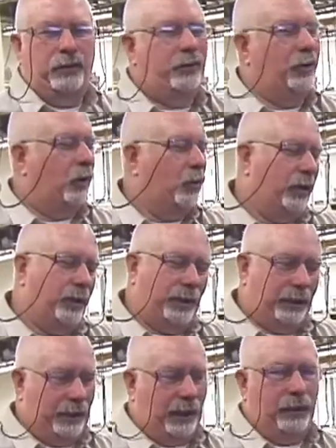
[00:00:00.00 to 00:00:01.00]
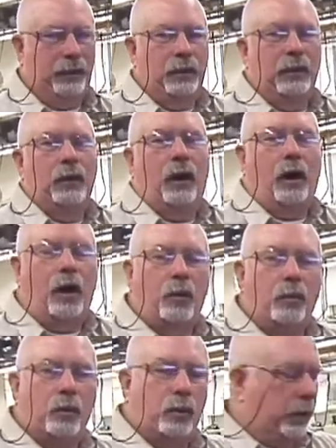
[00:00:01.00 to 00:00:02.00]
Don't worry about that. All
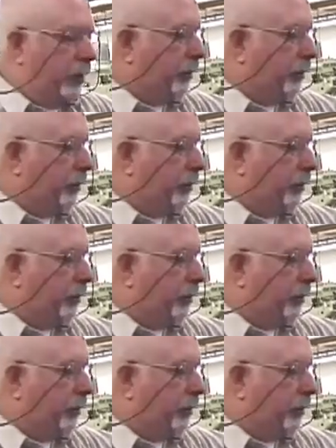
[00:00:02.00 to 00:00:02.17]
we're worried